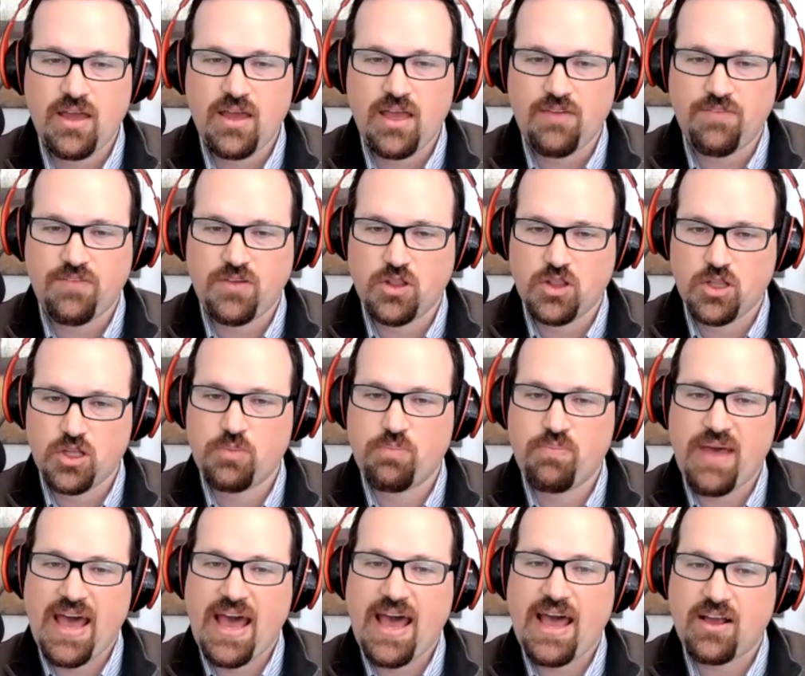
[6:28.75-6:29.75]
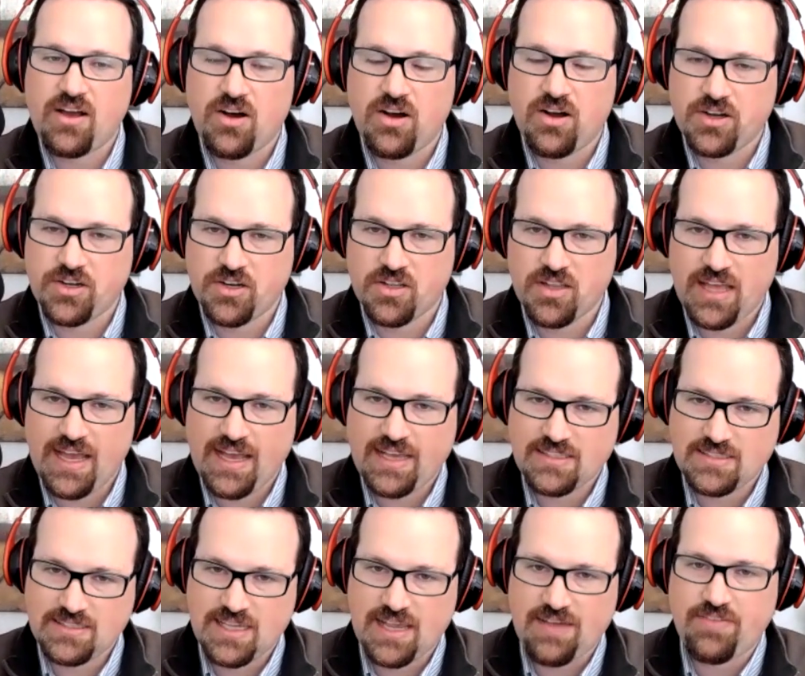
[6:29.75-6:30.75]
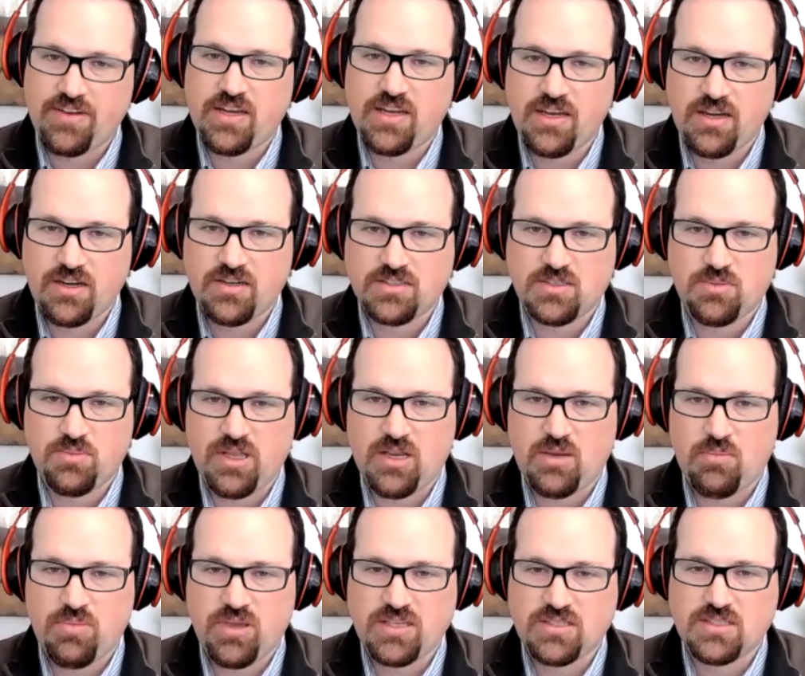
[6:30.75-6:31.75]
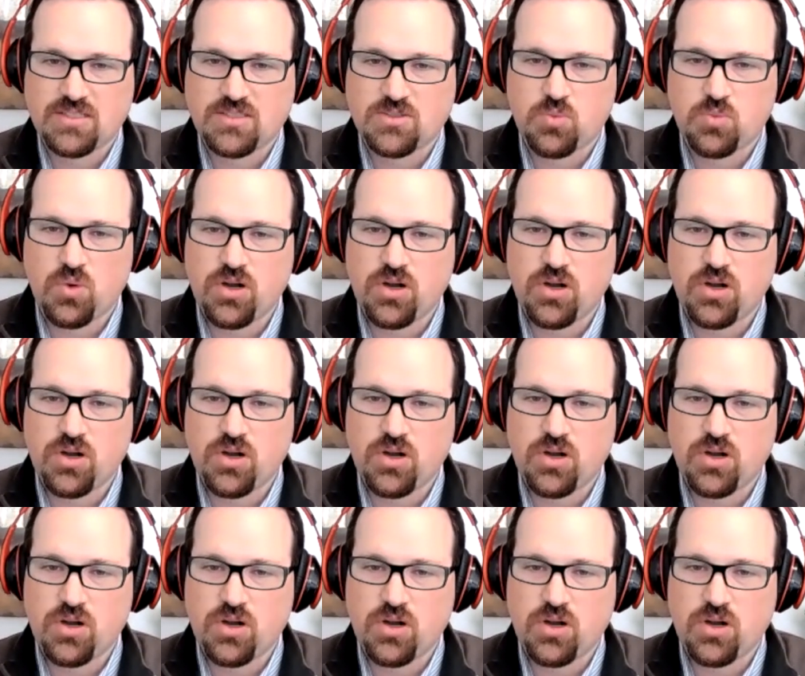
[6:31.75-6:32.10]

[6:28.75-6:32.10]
If you look back on your last 7 years of being in business,